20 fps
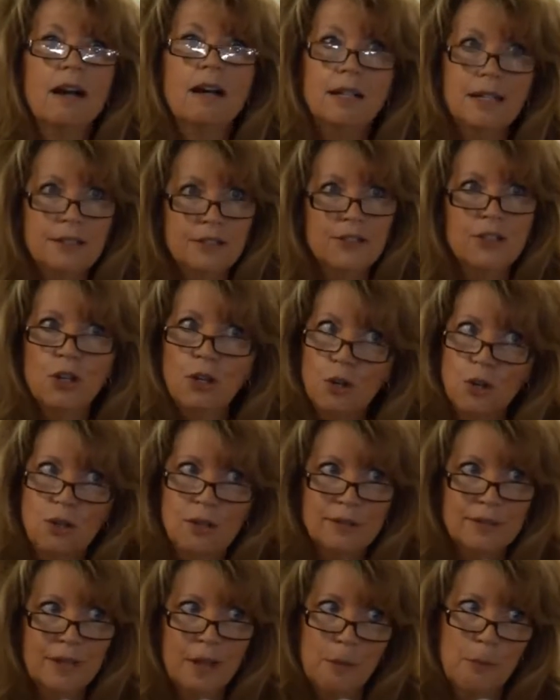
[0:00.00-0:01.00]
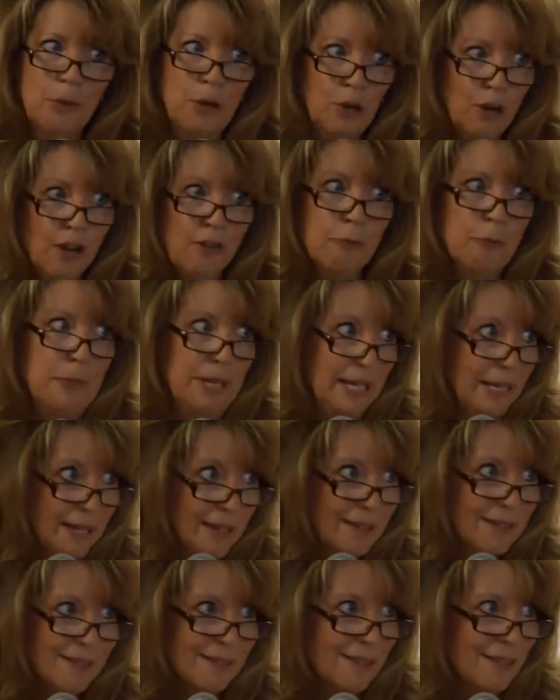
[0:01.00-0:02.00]
untold number of
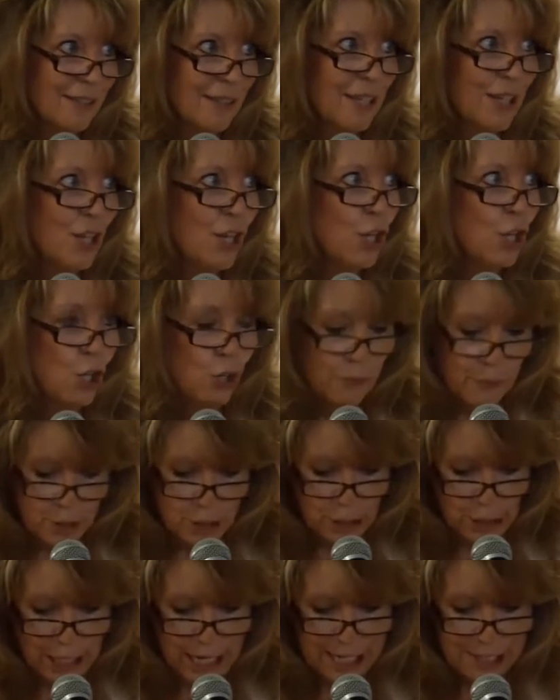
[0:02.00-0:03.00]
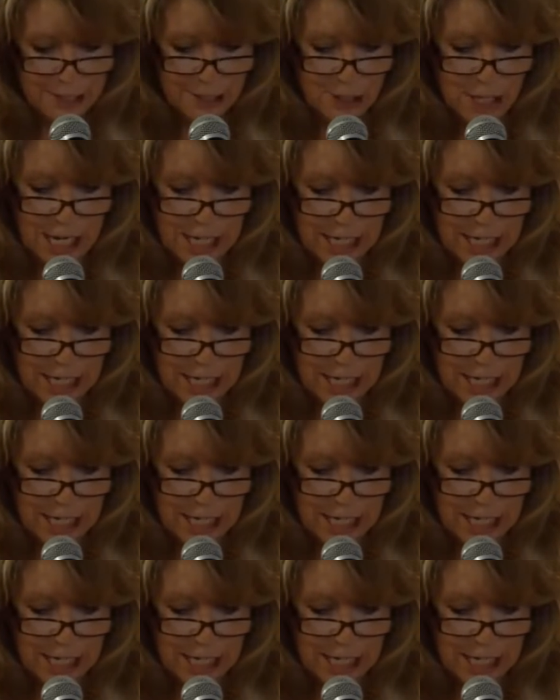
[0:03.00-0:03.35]
meetings over the last